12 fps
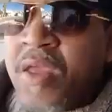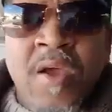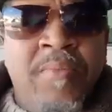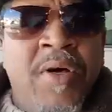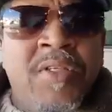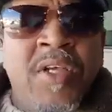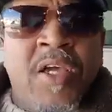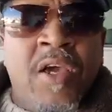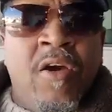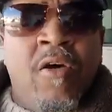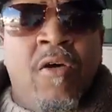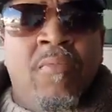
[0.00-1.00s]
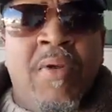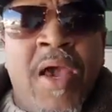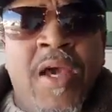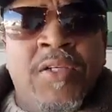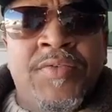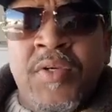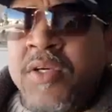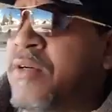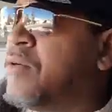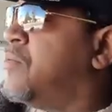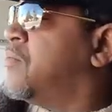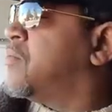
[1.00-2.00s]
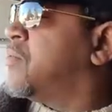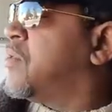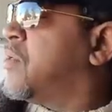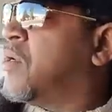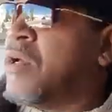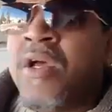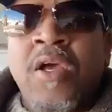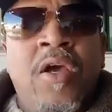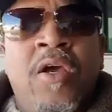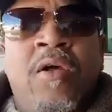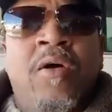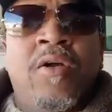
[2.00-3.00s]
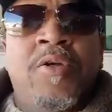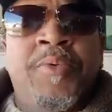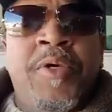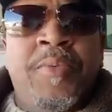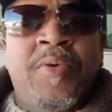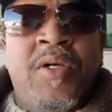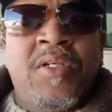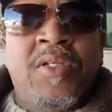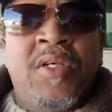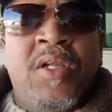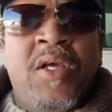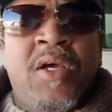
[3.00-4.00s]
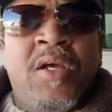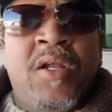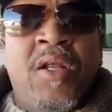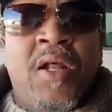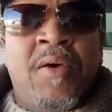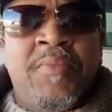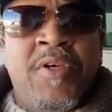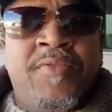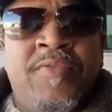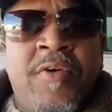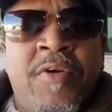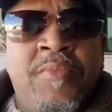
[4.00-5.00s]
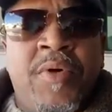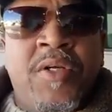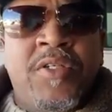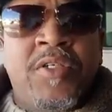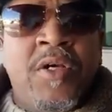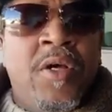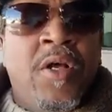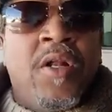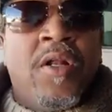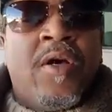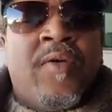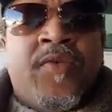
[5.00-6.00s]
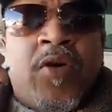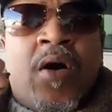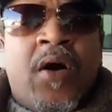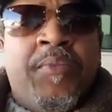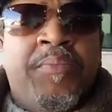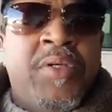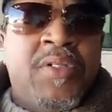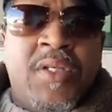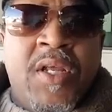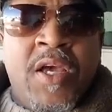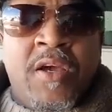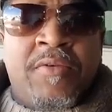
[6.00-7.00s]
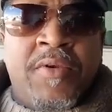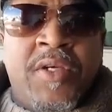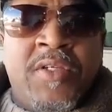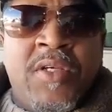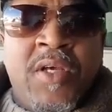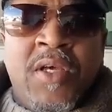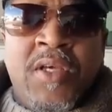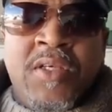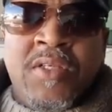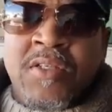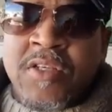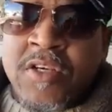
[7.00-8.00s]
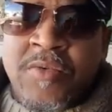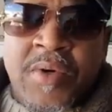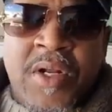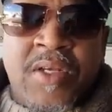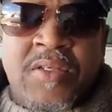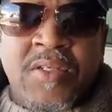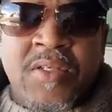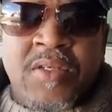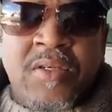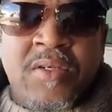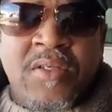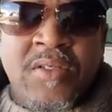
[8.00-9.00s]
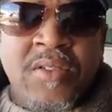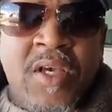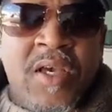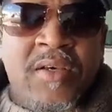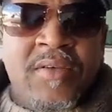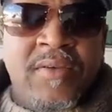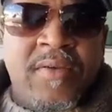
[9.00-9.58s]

my second home, Nashville, and all the people that's in there that I miss very much. Love y'all. Peace and hair grease. See you when I see you. Yeah.